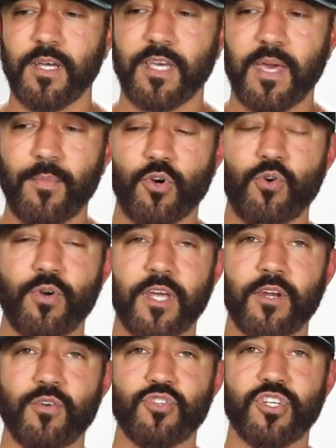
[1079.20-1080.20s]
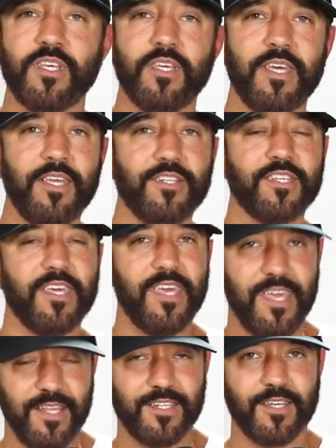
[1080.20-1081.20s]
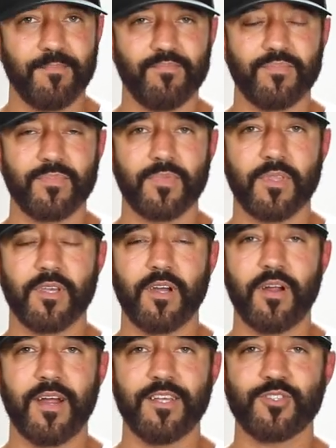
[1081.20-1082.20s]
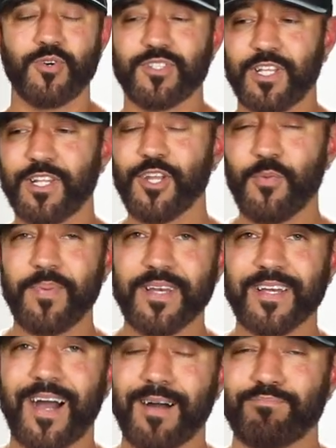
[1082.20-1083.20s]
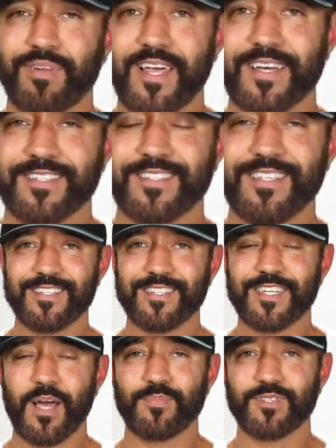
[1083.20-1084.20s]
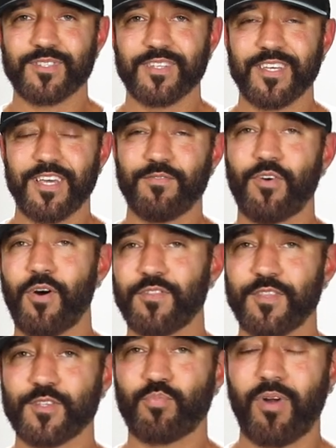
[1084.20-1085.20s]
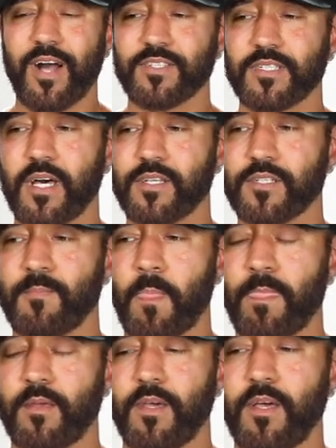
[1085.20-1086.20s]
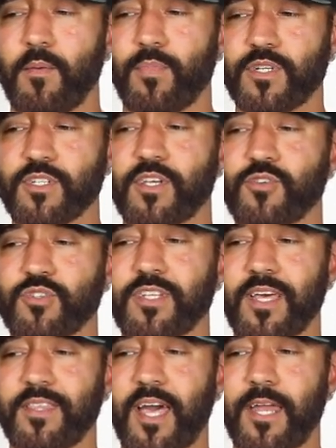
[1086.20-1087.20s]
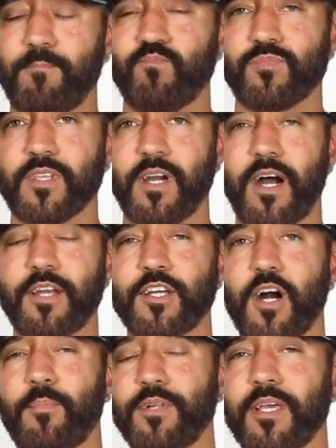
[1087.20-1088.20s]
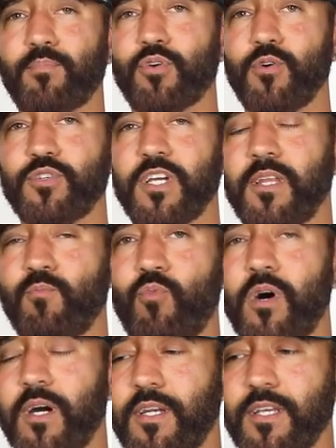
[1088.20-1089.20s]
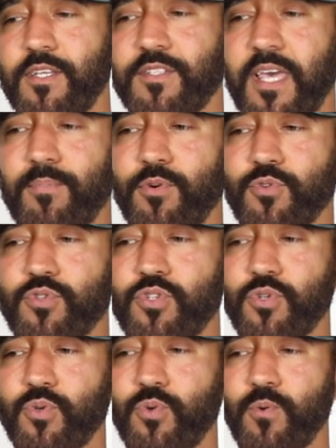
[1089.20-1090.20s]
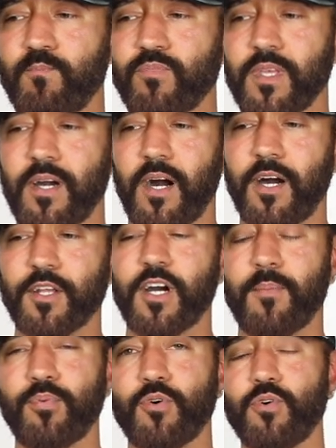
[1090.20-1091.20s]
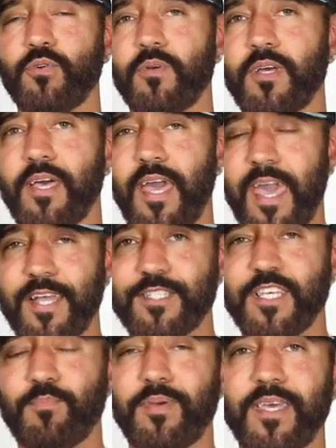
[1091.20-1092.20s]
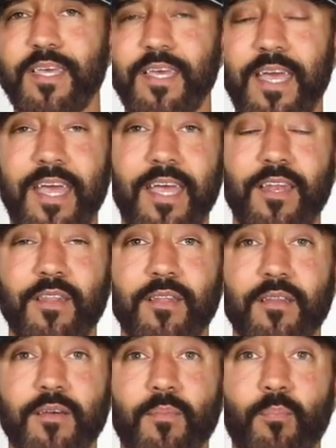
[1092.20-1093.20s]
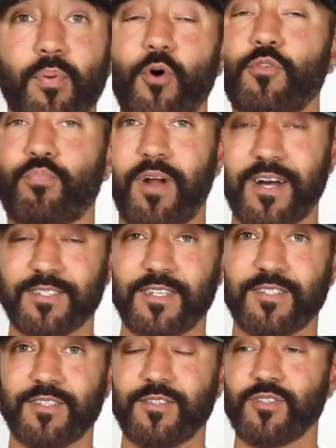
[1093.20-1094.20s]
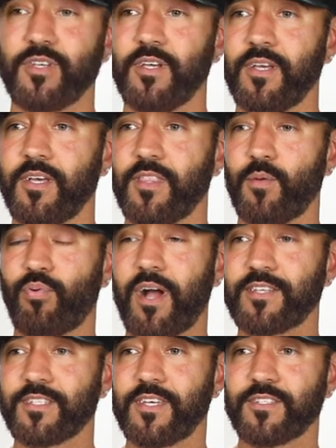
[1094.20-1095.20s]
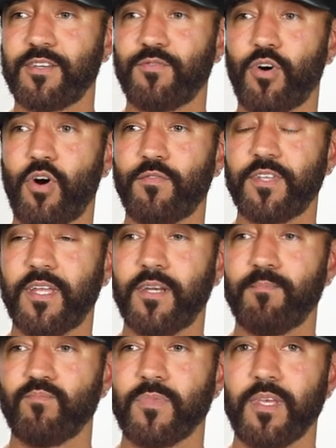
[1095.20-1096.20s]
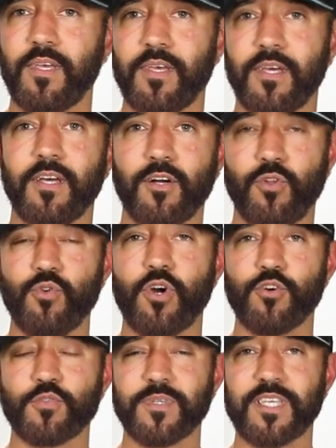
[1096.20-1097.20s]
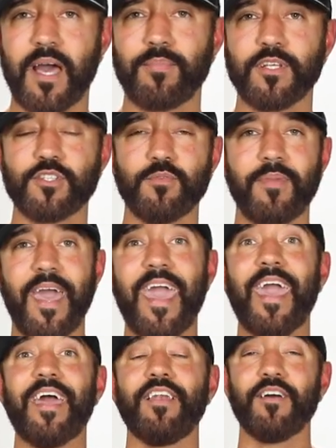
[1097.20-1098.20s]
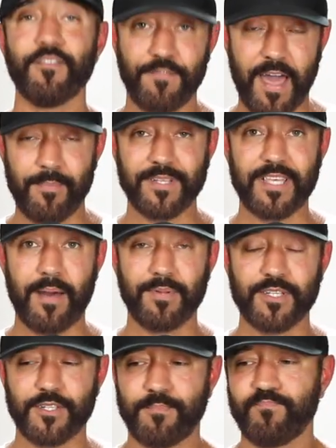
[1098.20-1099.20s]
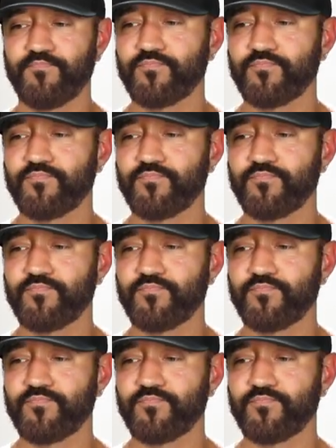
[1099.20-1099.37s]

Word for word: chemical energy into heat. All right, so it's a little bit complex, steps involved in this process, but just understand that uncoupling protein one is able to uncouple A T P in both processes, the process involved in glucose metabolism and fat metabolism.